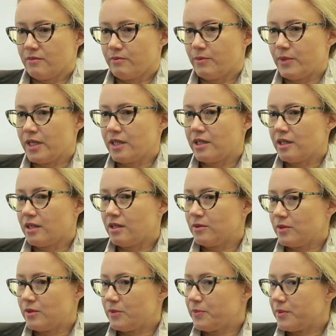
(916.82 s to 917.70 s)

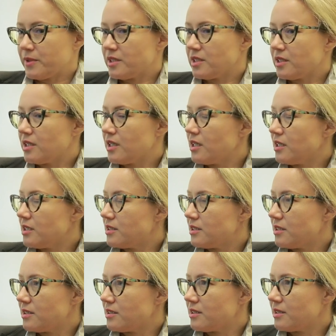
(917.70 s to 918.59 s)
background and
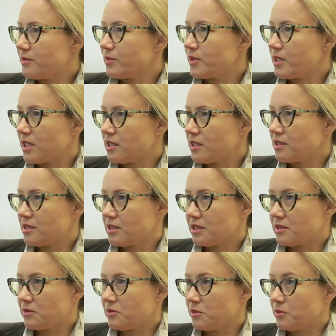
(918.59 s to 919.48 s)
personality in some sense
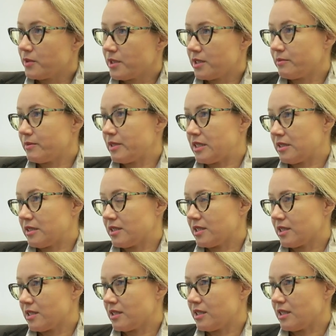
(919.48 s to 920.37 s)
and do
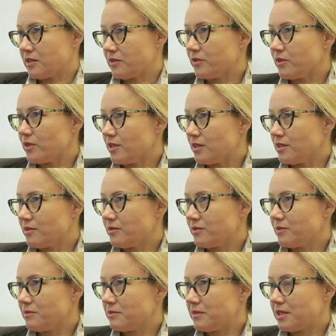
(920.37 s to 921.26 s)
mathematics successfully.
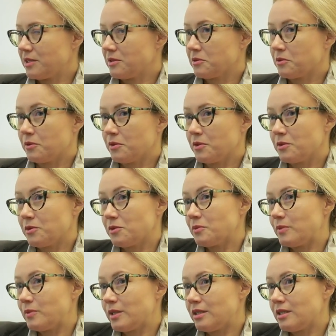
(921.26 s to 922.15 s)
Mm-hmm. It's going
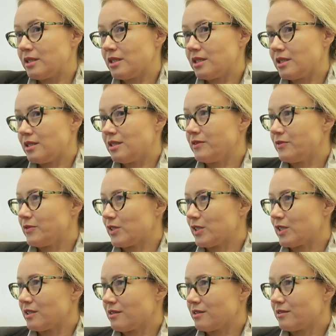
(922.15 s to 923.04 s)
to be a
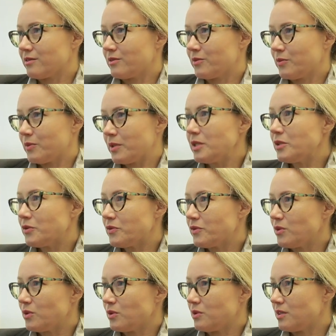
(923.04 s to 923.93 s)
different way
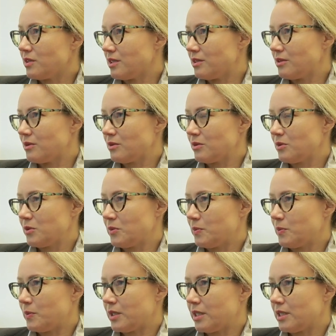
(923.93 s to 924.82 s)
of doing research,
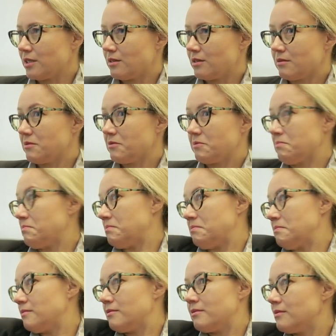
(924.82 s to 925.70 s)
but
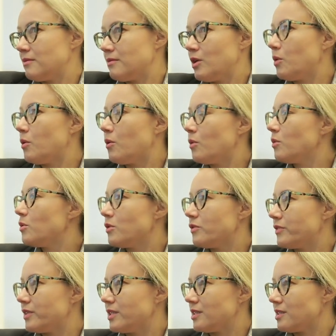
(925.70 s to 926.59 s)

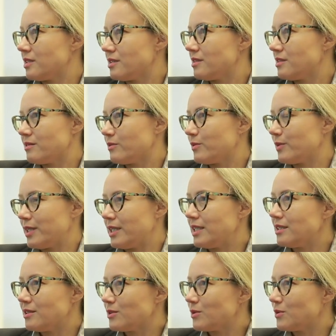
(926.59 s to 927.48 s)
all of these
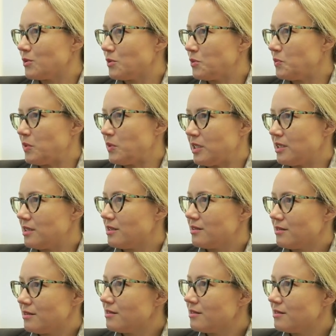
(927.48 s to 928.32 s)
ways could be